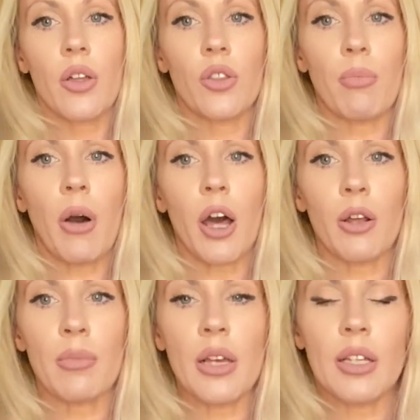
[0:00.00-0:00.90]
The
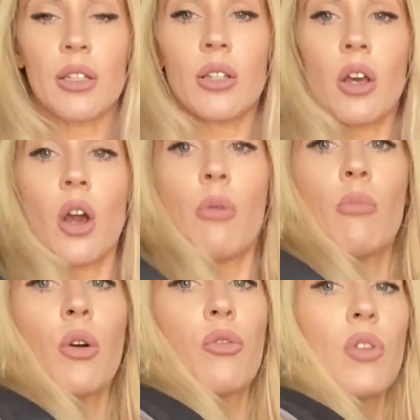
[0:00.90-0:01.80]
bottom is
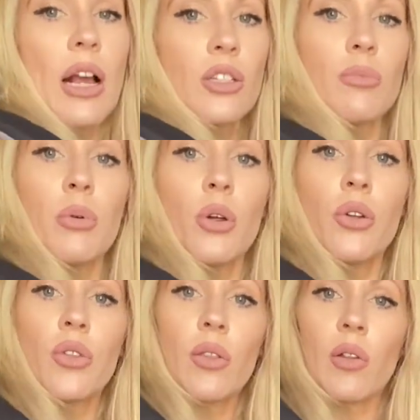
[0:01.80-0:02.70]
more
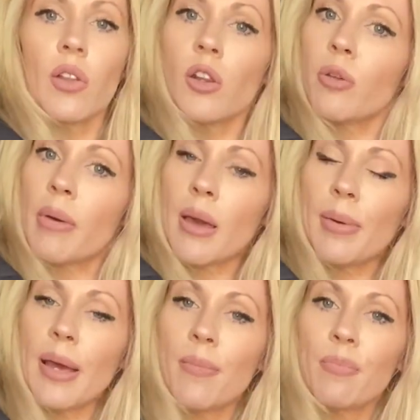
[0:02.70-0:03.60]
flexible than the
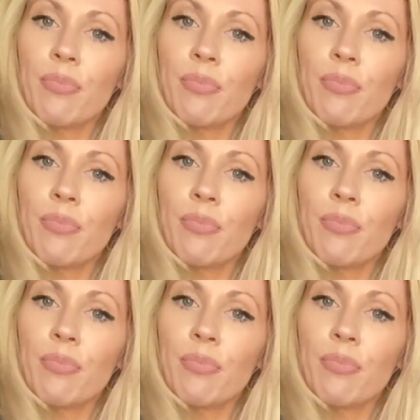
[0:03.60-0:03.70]
Lillebaby,